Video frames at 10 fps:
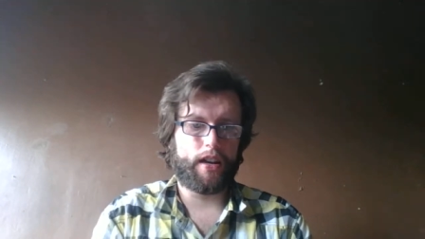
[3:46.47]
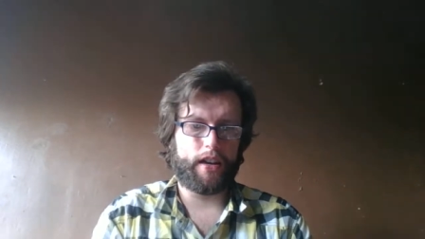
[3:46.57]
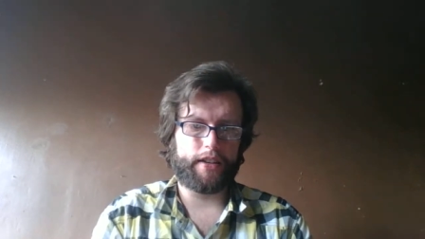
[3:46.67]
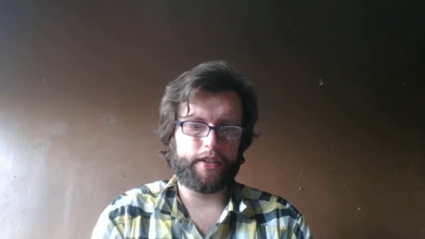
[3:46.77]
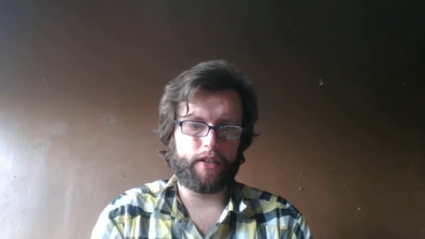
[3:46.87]

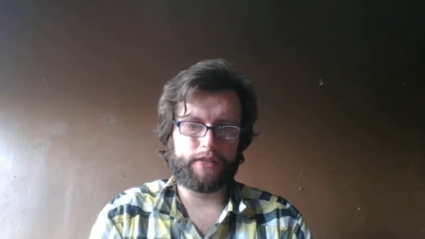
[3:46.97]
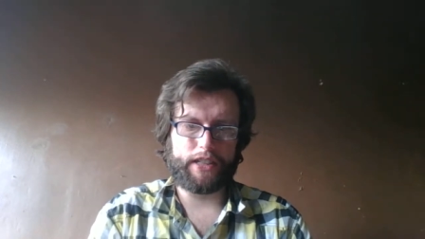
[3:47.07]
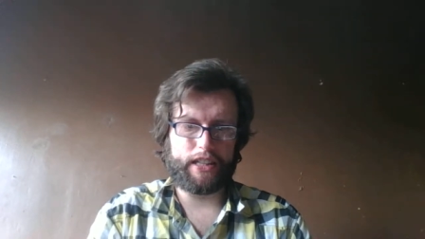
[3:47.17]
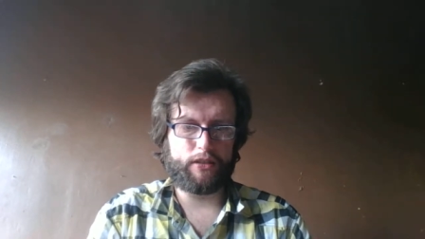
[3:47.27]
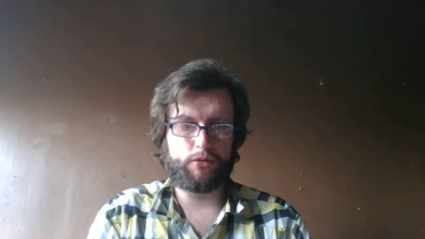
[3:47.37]
And
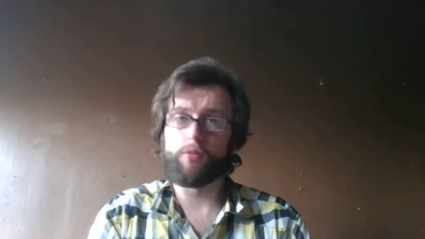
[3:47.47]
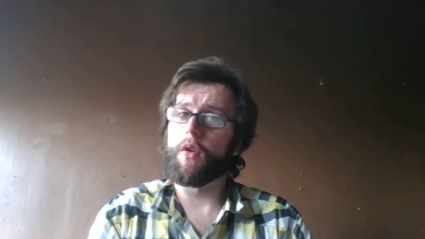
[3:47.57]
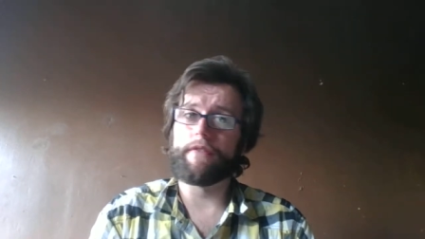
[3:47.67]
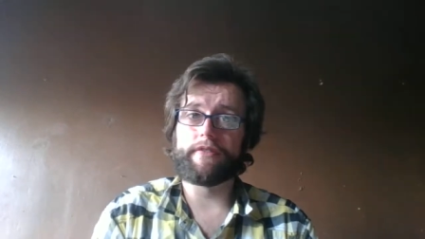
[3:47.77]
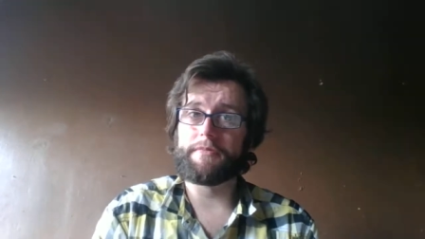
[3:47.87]
obviously there was
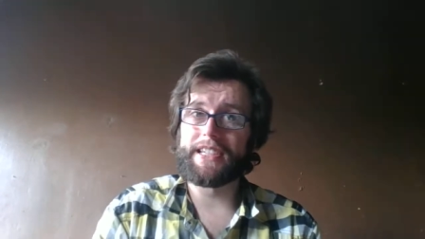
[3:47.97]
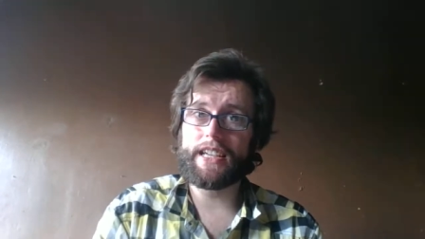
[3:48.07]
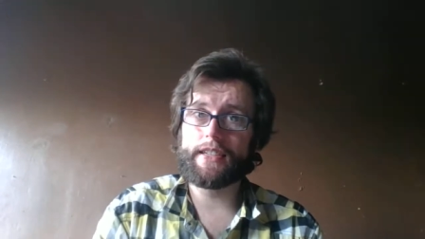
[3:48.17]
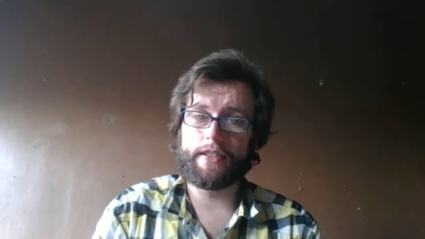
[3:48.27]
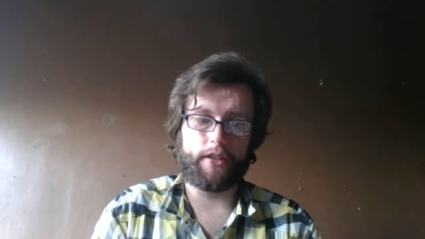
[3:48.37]
one for my
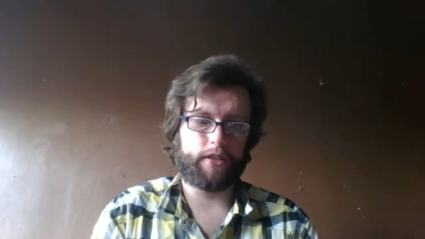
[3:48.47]
sister,